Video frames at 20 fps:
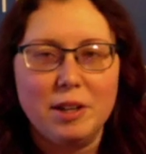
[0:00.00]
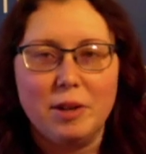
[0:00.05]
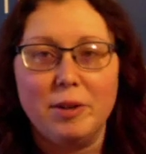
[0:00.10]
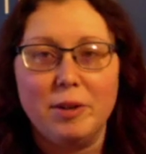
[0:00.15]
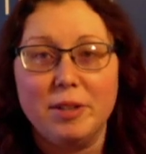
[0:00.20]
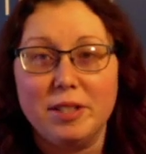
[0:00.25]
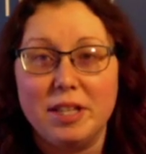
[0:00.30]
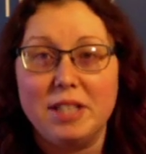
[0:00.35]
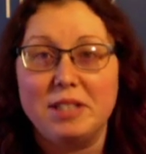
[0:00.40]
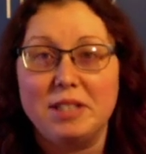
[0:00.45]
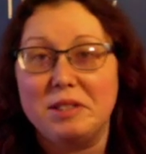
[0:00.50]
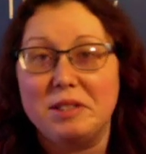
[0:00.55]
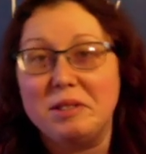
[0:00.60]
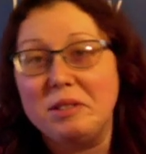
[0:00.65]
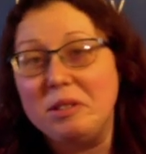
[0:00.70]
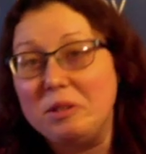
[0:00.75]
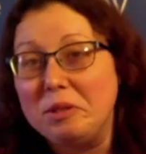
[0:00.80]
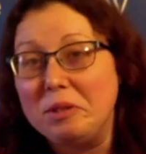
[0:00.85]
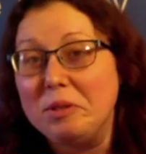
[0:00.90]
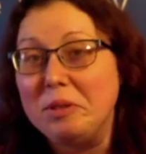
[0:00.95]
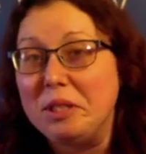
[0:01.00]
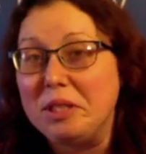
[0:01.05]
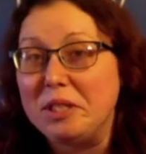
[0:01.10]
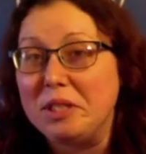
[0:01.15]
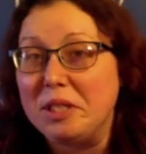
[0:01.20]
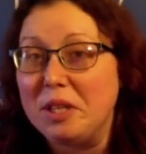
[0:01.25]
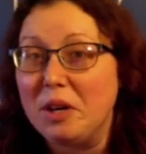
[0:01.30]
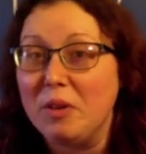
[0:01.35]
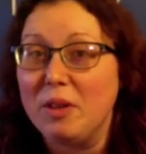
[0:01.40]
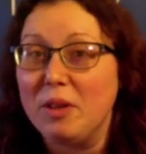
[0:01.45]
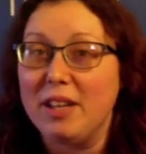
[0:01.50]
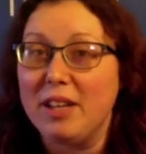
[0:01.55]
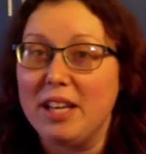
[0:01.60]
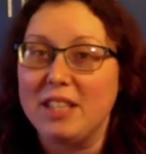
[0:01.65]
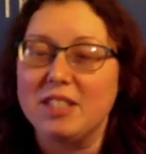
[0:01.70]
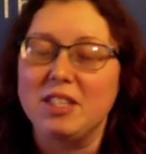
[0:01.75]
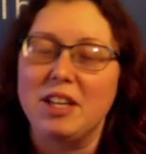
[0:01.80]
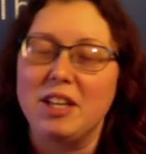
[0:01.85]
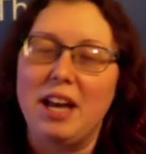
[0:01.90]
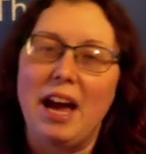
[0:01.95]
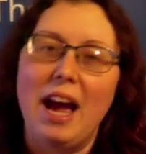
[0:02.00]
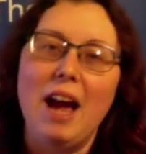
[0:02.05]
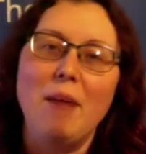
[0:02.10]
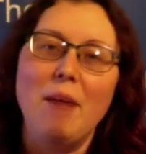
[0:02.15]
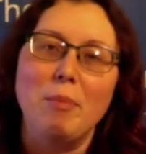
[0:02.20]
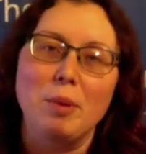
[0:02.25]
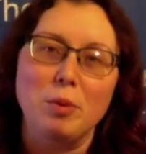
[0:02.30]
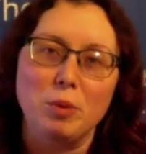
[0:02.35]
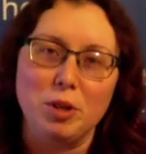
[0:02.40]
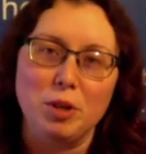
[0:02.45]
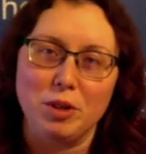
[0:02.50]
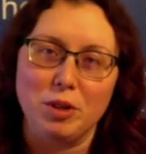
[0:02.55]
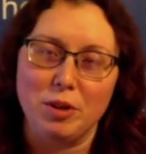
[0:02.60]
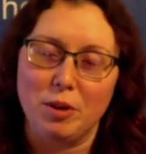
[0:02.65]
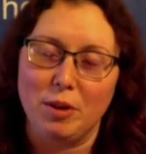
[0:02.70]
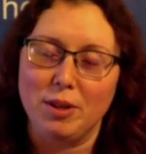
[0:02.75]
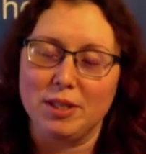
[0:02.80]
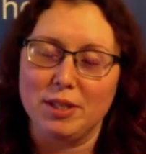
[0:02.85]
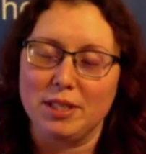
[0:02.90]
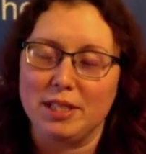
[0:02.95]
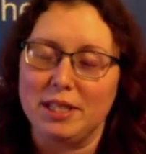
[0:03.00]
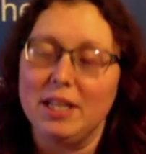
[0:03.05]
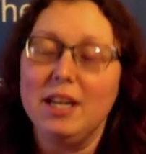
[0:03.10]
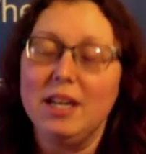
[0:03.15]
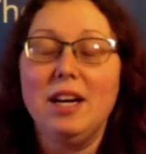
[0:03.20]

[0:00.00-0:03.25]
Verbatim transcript: it does, you do need to know that that's going to happen when you go on T.